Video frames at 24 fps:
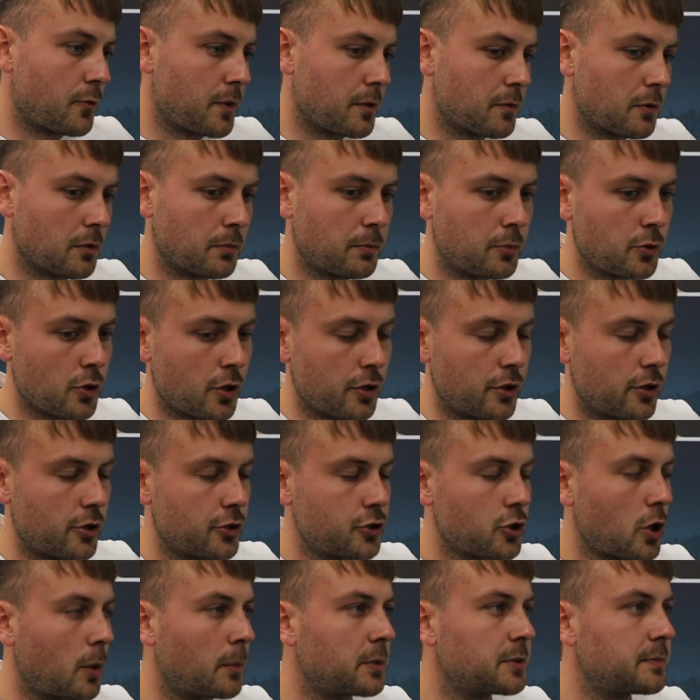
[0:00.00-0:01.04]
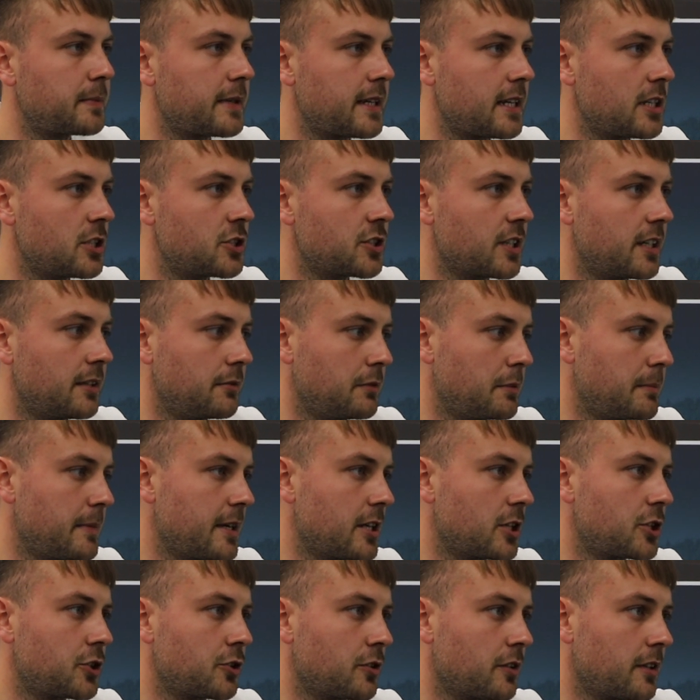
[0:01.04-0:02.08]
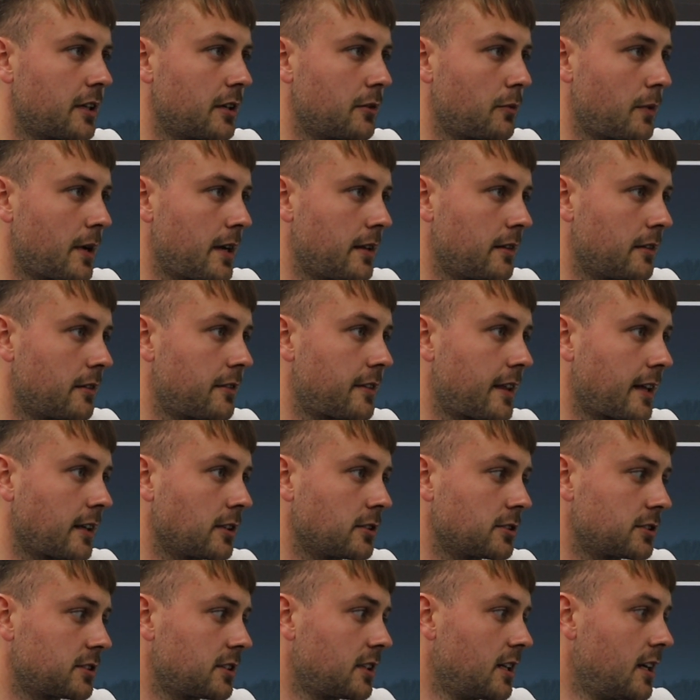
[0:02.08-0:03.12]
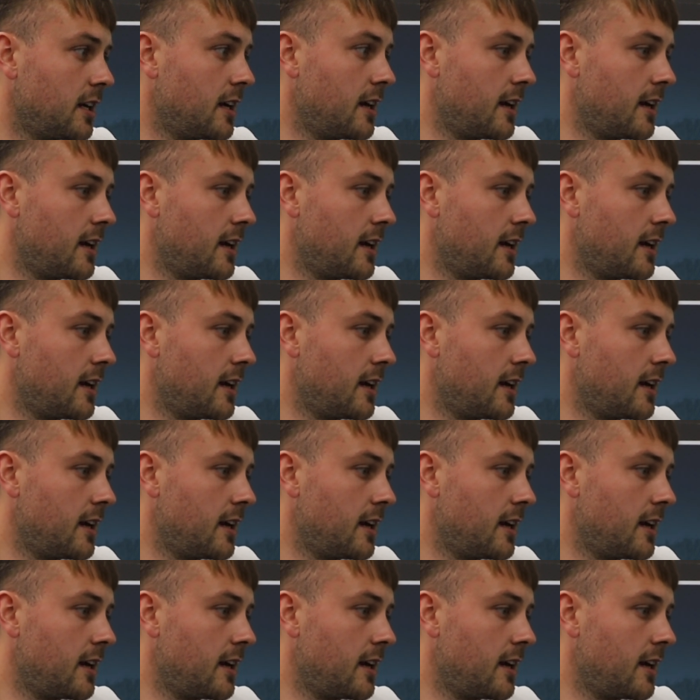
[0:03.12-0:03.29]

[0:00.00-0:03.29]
we will put on our jobs page, and we make sure that when things